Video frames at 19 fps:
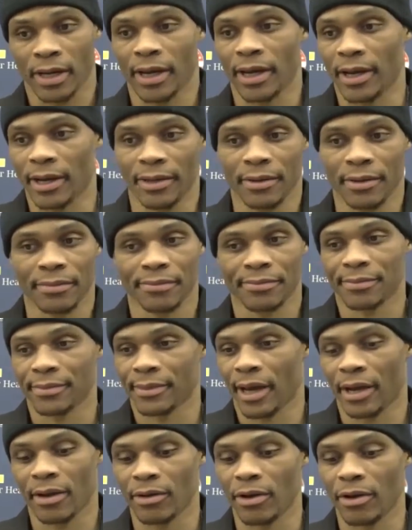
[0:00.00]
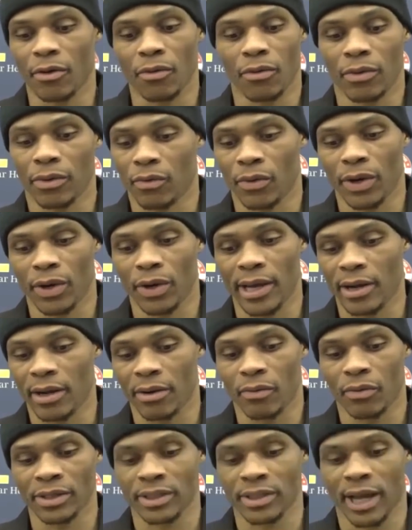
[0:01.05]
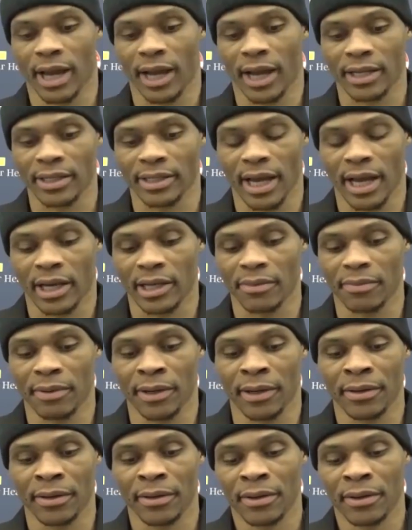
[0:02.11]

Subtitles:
I don't know when or was exactly, but